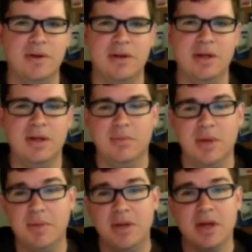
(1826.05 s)
and
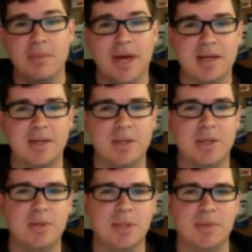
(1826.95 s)
maybe to come back and
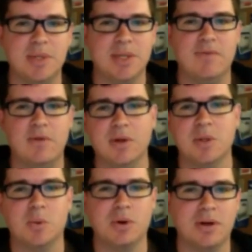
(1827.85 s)
show some of the stuff
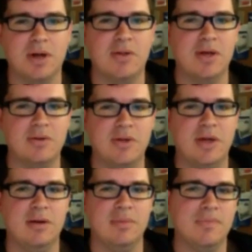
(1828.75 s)
Flickr's working on later in the
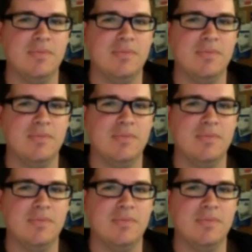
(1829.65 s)
year.